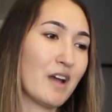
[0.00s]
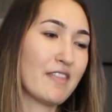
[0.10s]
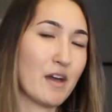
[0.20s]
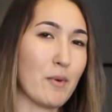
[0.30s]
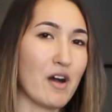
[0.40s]

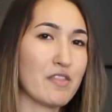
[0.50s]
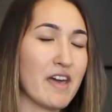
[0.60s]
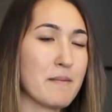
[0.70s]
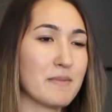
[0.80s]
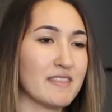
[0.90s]
not that well on
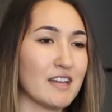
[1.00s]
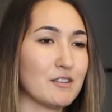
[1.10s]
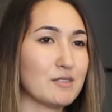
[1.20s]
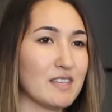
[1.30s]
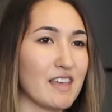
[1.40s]
them, but then
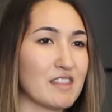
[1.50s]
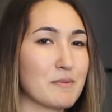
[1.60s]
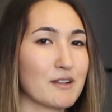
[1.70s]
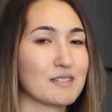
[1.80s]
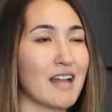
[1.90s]
you see that the
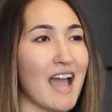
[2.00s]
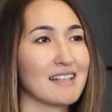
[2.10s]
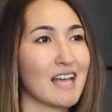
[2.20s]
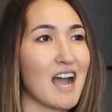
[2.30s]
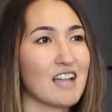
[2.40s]
person
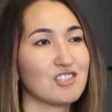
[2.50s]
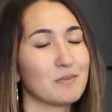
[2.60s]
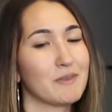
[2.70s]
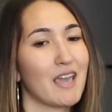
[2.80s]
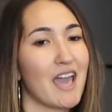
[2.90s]
has a high
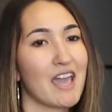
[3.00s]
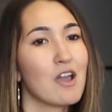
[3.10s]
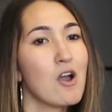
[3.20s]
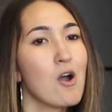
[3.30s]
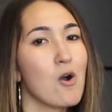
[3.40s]

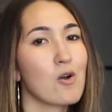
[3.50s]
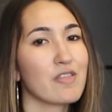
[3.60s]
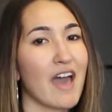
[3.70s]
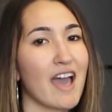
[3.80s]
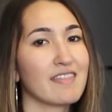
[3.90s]
GPA
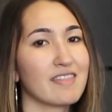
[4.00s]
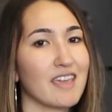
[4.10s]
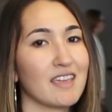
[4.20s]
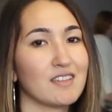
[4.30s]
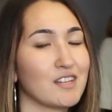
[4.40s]
or that
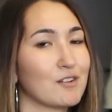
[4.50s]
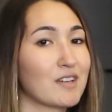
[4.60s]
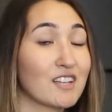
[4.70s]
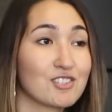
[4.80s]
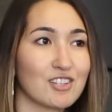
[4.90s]
they
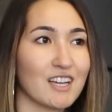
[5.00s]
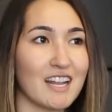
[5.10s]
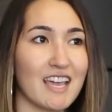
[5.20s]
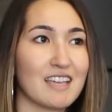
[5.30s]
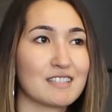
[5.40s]
get
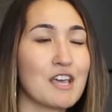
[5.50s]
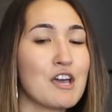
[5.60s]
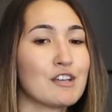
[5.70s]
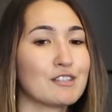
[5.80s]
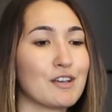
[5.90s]
straight A's.
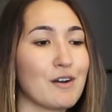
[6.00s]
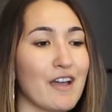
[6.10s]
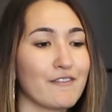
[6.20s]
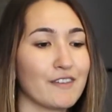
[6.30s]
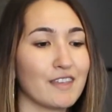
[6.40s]
So
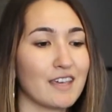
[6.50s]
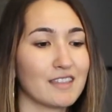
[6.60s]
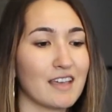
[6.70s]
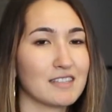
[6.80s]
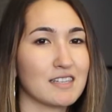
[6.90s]
I feel
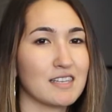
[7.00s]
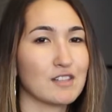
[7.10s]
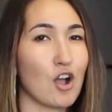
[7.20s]
like the SATs